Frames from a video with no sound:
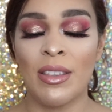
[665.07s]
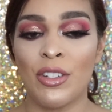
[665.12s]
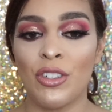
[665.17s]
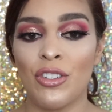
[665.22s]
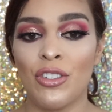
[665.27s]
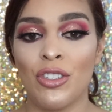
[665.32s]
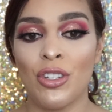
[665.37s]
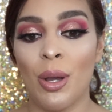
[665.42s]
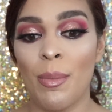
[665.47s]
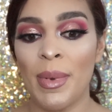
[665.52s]
There's
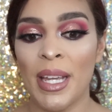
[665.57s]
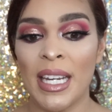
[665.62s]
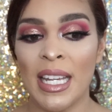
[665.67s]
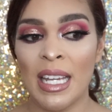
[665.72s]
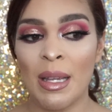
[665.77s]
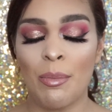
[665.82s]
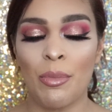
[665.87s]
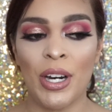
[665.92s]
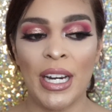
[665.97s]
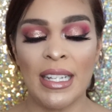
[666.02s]
so
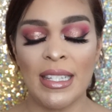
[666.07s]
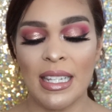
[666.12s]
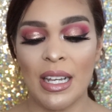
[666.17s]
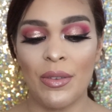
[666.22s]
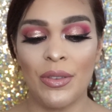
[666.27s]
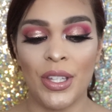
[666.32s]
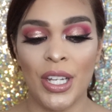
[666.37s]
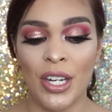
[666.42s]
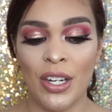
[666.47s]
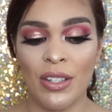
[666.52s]
many brands
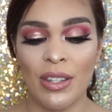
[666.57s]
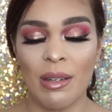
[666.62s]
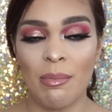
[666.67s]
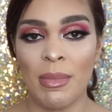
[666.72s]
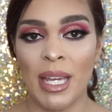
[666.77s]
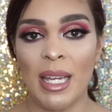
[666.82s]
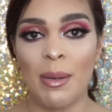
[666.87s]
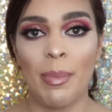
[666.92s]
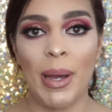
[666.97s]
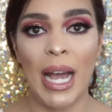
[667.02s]
out there that
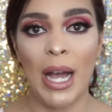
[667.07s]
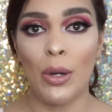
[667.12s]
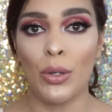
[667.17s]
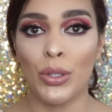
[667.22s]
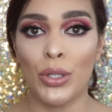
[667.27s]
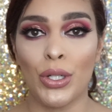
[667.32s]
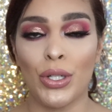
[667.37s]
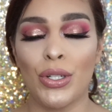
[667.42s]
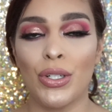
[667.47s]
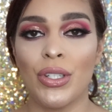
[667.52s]
make
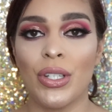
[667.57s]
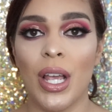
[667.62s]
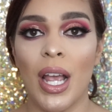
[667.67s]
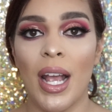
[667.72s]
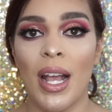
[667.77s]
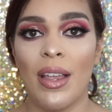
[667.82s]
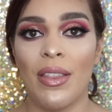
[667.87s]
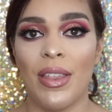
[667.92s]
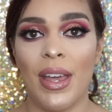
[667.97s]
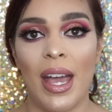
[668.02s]
powders
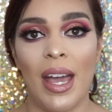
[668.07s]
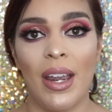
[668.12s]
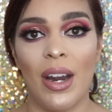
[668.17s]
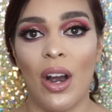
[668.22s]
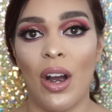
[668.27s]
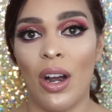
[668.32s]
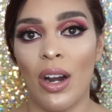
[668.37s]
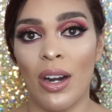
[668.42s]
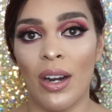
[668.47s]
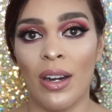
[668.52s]
that
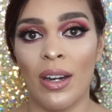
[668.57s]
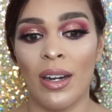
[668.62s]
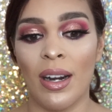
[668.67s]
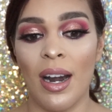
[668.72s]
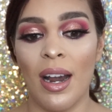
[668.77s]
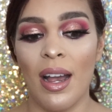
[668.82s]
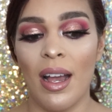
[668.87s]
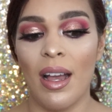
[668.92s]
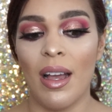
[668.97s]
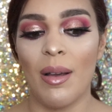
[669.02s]
are
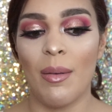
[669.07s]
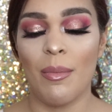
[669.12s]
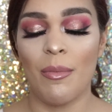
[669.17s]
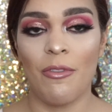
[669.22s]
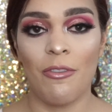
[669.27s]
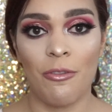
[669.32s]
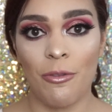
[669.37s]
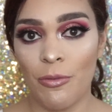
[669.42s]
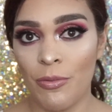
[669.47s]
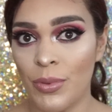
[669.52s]

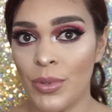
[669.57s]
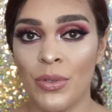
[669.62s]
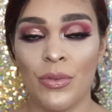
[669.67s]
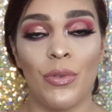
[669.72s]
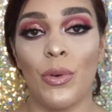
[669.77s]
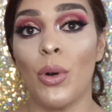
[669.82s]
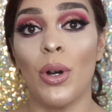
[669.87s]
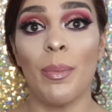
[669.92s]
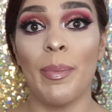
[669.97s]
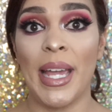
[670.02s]

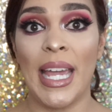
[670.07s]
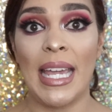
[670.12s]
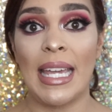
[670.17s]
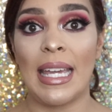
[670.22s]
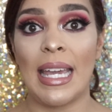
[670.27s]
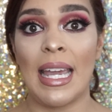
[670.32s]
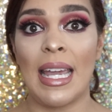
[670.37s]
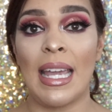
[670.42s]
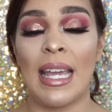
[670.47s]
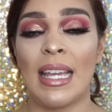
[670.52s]
for
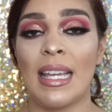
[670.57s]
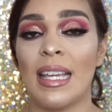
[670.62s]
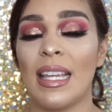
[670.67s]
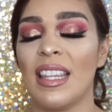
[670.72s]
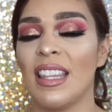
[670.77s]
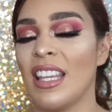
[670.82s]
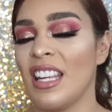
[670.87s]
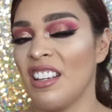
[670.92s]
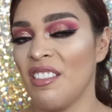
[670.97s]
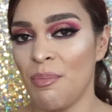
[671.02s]
baking
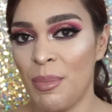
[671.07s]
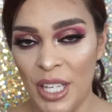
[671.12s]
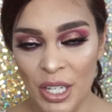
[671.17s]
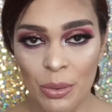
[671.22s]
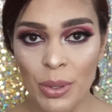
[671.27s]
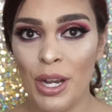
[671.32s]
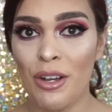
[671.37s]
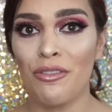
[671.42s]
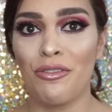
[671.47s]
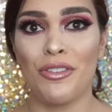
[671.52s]
that have been
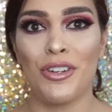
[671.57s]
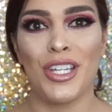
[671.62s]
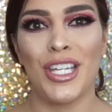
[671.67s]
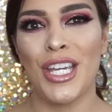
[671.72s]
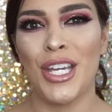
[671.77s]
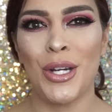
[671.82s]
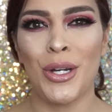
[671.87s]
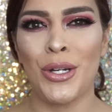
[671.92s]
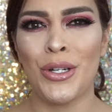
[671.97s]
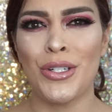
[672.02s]
around for
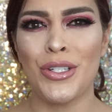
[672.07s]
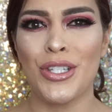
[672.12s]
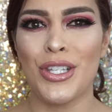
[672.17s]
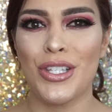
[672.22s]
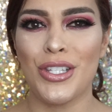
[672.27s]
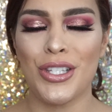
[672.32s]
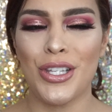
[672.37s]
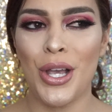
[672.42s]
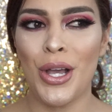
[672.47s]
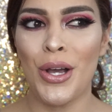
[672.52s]

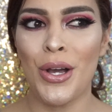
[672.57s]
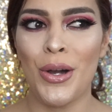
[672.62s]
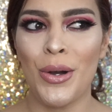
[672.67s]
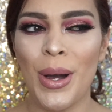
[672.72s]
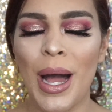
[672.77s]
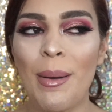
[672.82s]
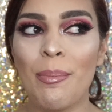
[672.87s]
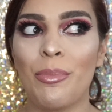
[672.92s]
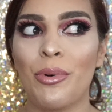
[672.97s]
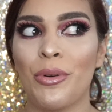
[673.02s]
years, so
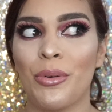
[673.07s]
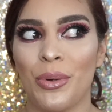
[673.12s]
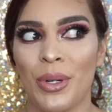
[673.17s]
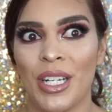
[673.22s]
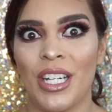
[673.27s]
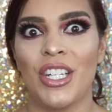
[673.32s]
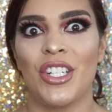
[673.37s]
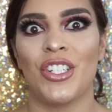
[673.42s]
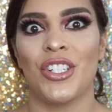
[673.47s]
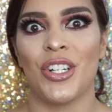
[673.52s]
I'm
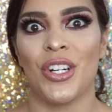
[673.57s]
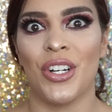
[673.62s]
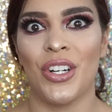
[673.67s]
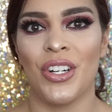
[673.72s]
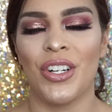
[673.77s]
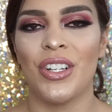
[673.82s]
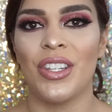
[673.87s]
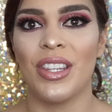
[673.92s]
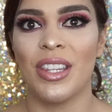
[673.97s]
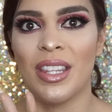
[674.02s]
pretty
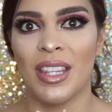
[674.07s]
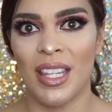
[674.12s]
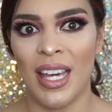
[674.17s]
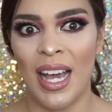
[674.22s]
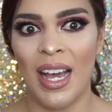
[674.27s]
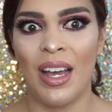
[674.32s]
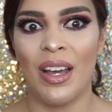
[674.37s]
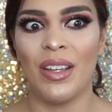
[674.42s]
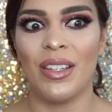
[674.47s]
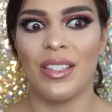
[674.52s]
sure
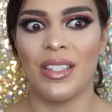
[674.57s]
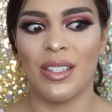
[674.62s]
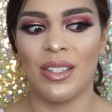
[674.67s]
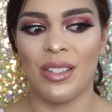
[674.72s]
that